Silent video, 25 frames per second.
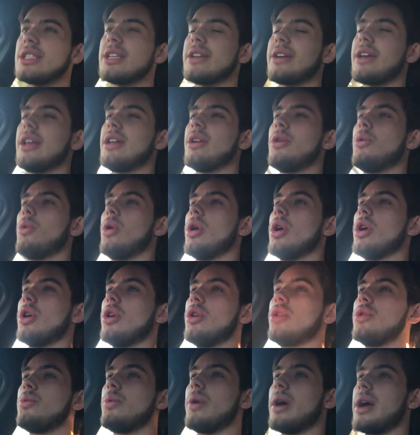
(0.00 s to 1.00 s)
in a
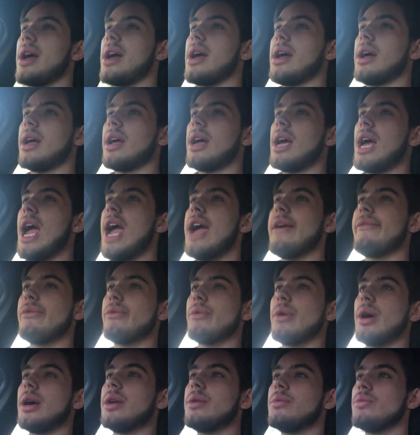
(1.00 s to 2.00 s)
world where
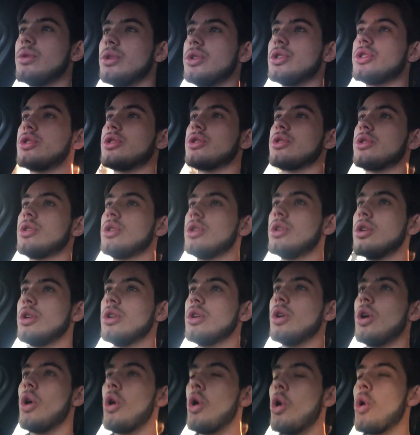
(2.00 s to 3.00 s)
everyone was
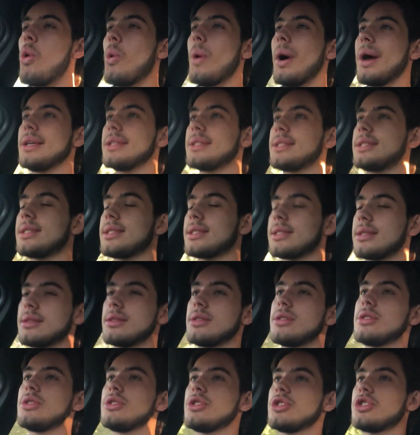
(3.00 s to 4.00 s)
always
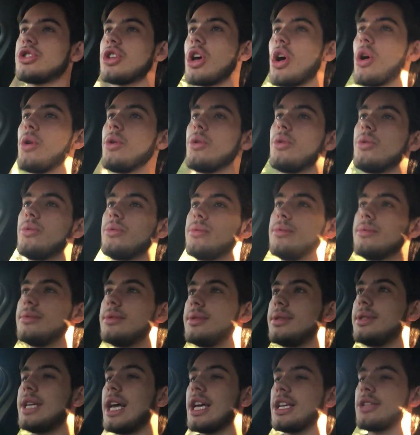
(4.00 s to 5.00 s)
so
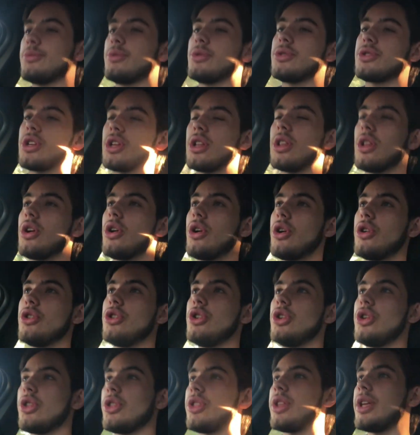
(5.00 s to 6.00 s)
desperate to learn
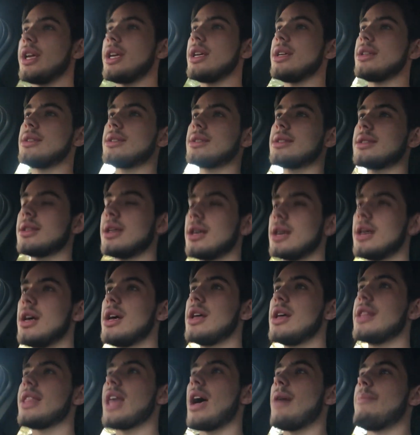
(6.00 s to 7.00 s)
new things.
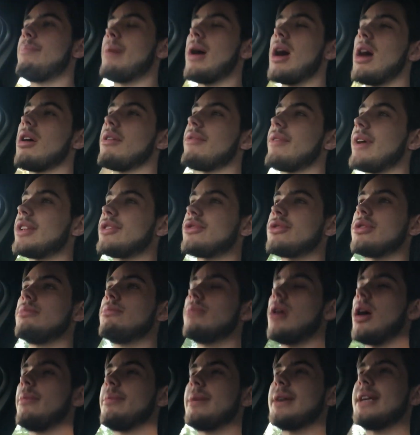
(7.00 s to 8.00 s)
That bar of entry
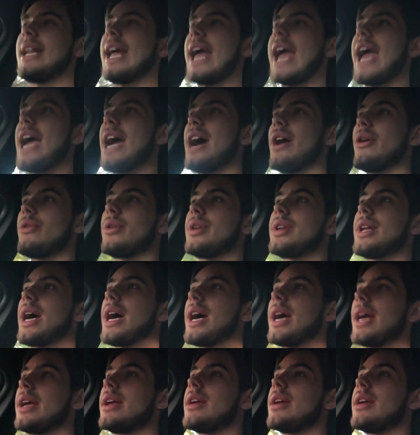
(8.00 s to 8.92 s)
might be an hour a day,